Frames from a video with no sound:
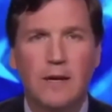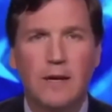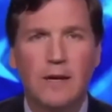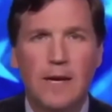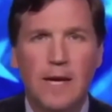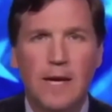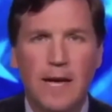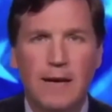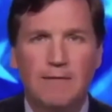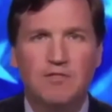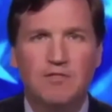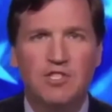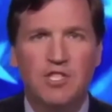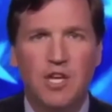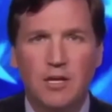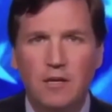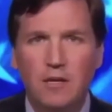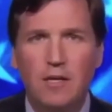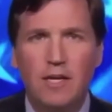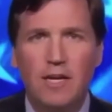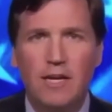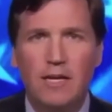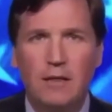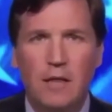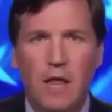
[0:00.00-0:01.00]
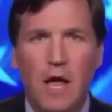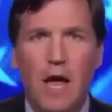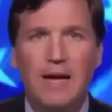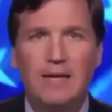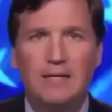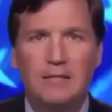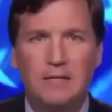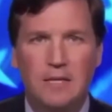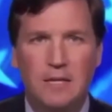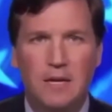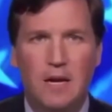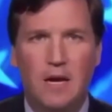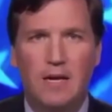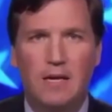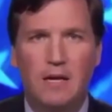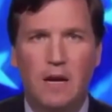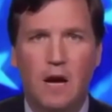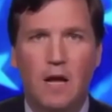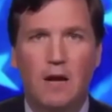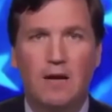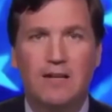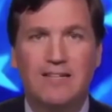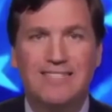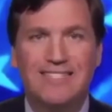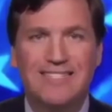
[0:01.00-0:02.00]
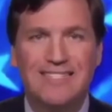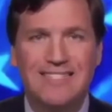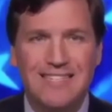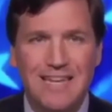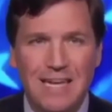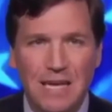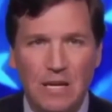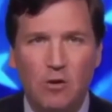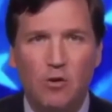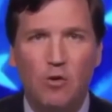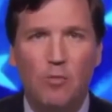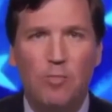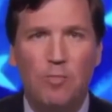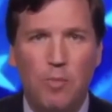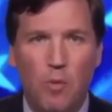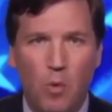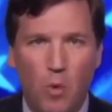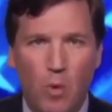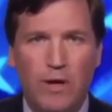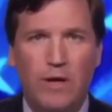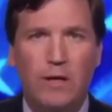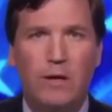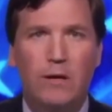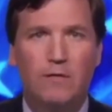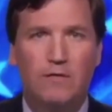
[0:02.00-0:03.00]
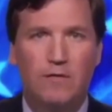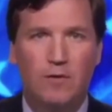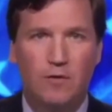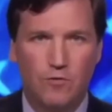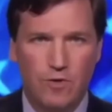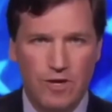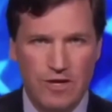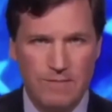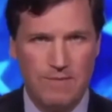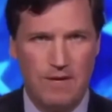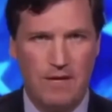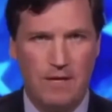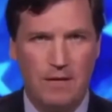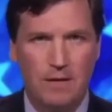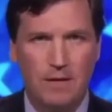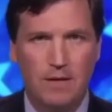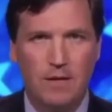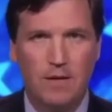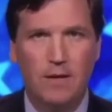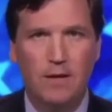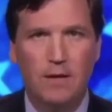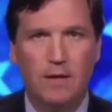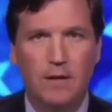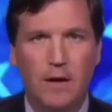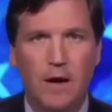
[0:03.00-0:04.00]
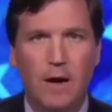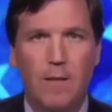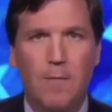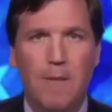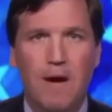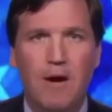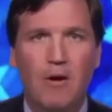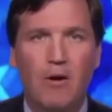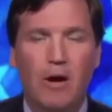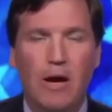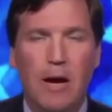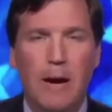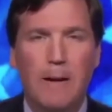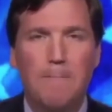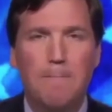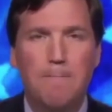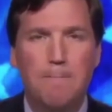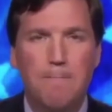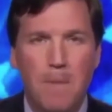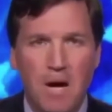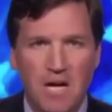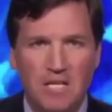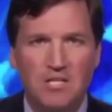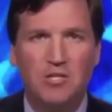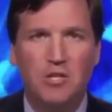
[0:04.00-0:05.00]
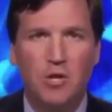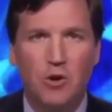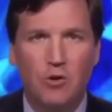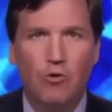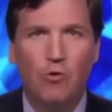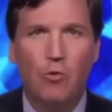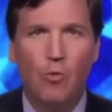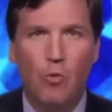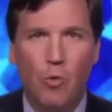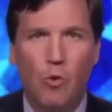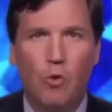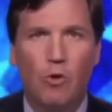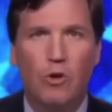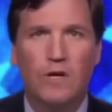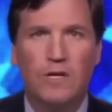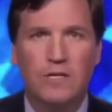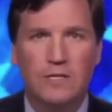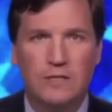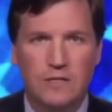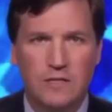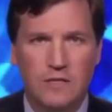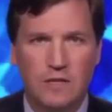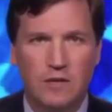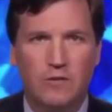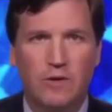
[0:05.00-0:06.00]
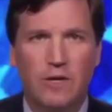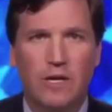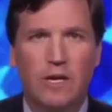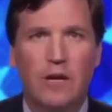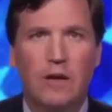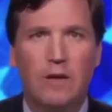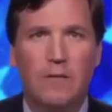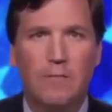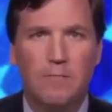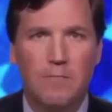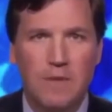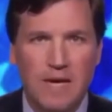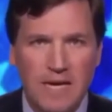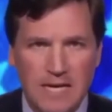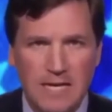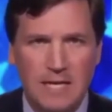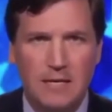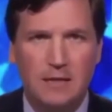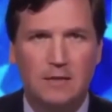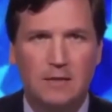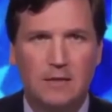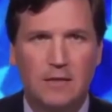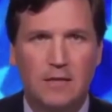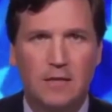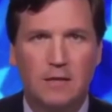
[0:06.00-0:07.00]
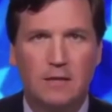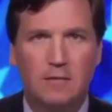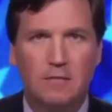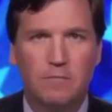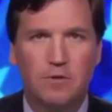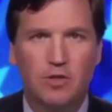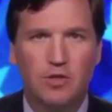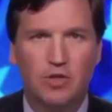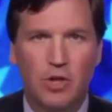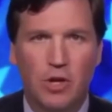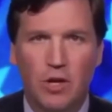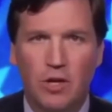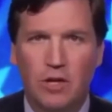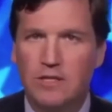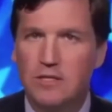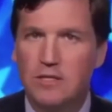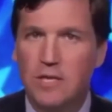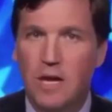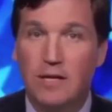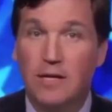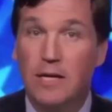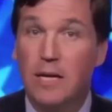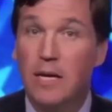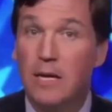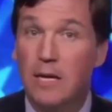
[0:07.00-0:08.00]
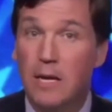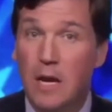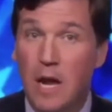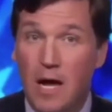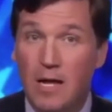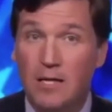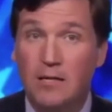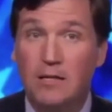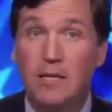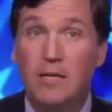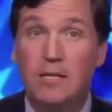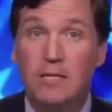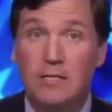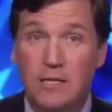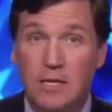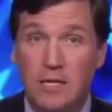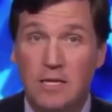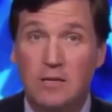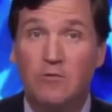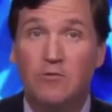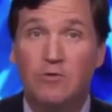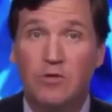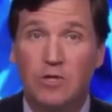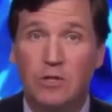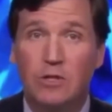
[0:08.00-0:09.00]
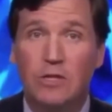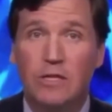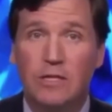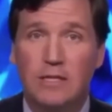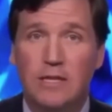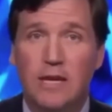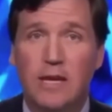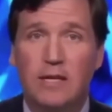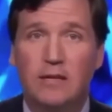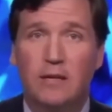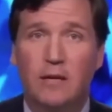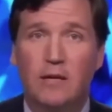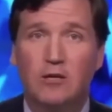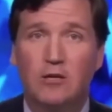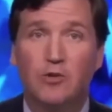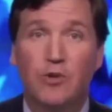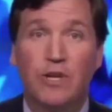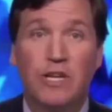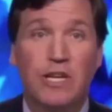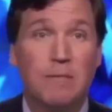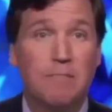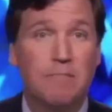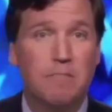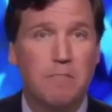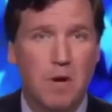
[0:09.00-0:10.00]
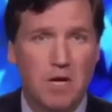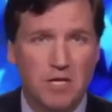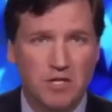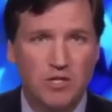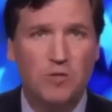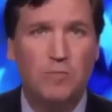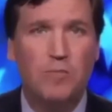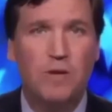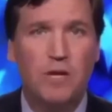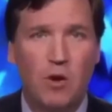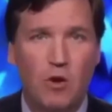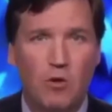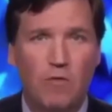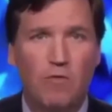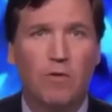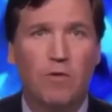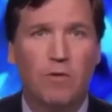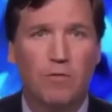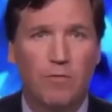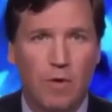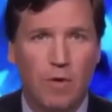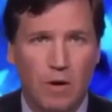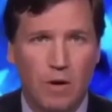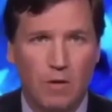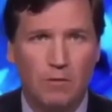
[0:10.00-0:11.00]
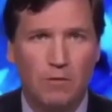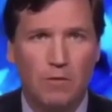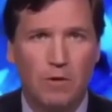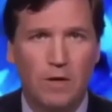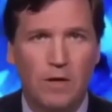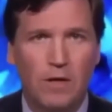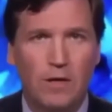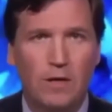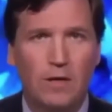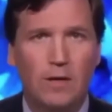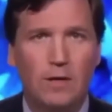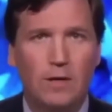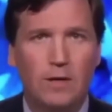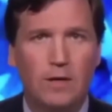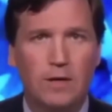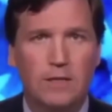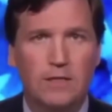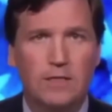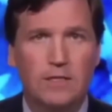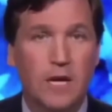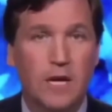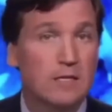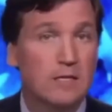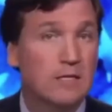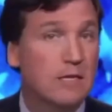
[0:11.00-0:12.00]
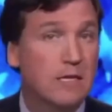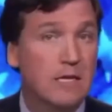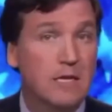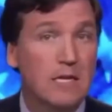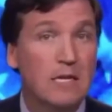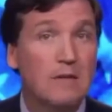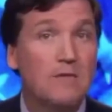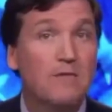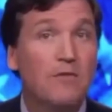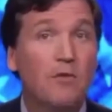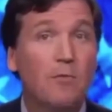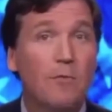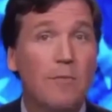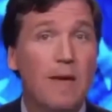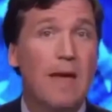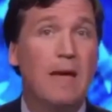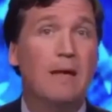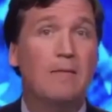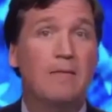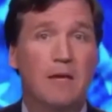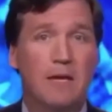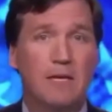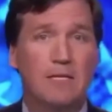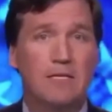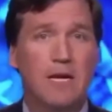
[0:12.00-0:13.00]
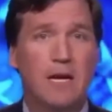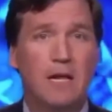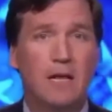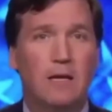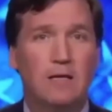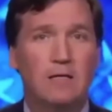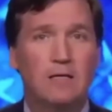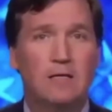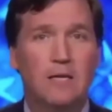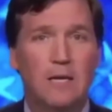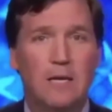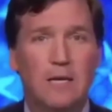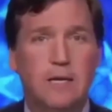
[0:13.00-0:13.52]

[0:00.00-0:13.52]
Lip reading: have suddenly aligned tonight on a single point of agreement. America must go to war in Syria immediately. Bashar al-Assad cannot continue to lead that country. He must be overthrown. Assad is an evil man, they tell us.